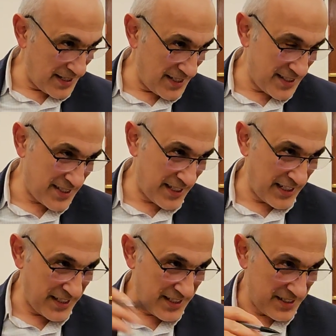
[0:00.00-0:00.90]

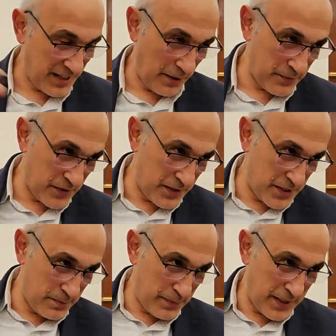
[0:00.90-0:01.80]
Israel. I'm going to
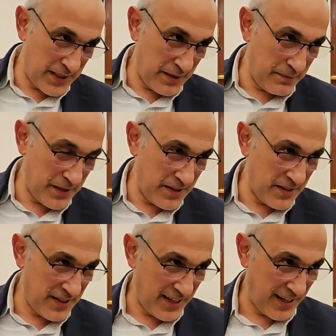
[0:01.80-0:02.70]
spread them
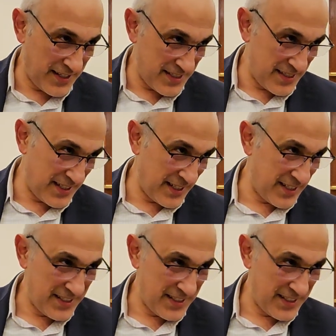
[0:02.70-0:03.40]
in Eretz Israel.